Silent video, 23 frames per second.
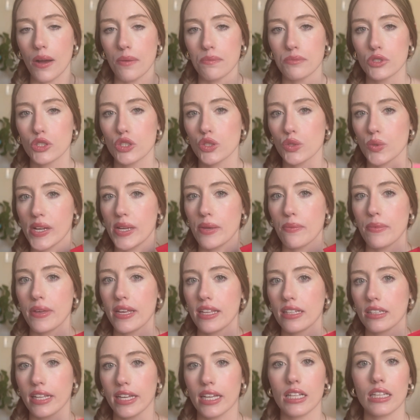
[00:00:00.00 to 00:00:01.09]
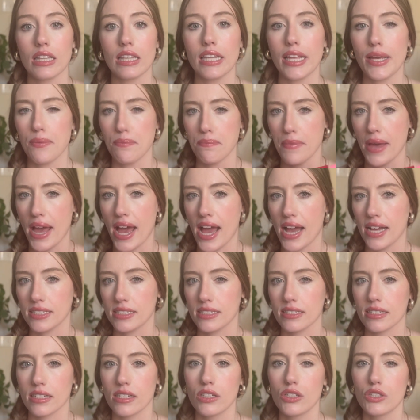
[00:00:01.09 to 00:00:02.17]
treatment, like a lip
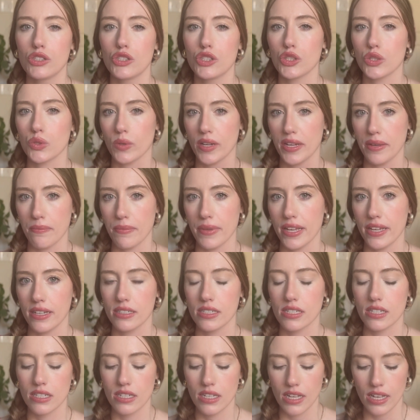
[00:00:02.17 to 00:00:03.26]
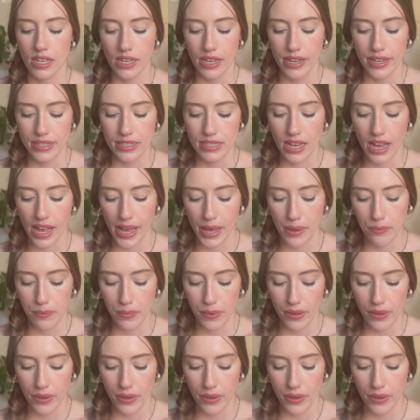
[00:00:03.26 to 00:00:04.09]
mask treatment type